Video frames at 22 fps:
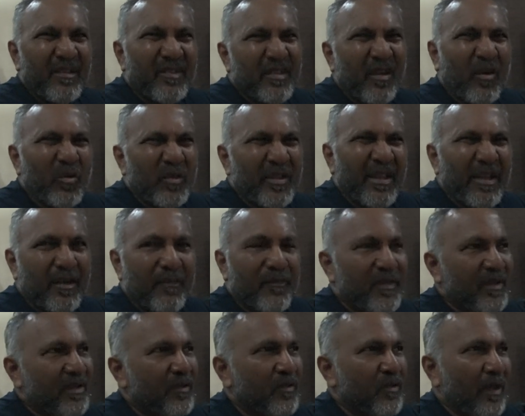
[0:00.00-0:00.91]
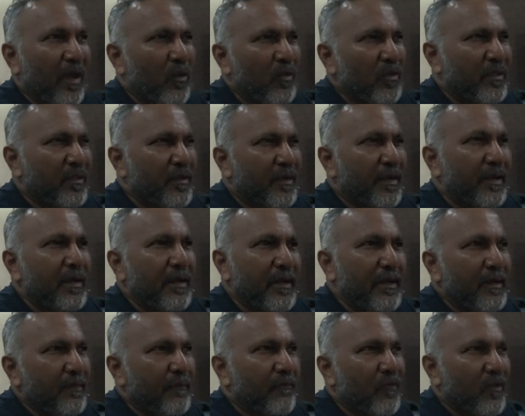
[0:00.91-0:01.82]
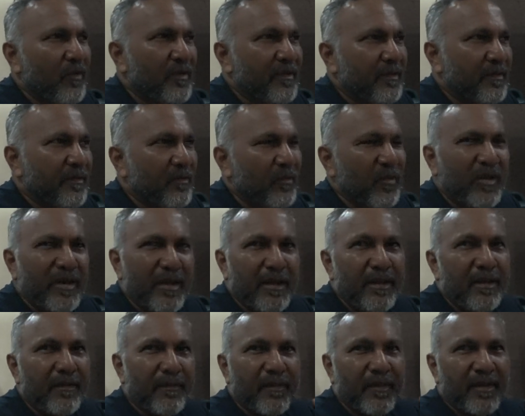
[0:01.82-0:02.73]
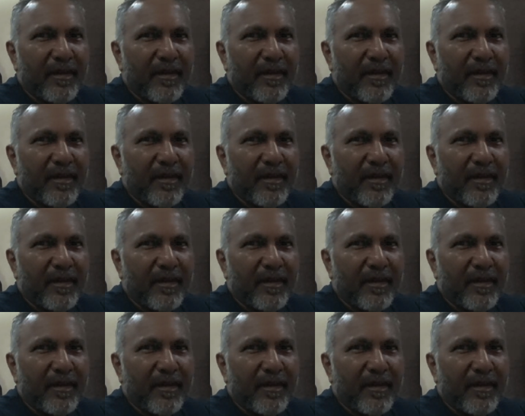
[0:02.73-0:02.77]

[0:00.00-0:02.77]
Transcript: South. Yeah, because South really was only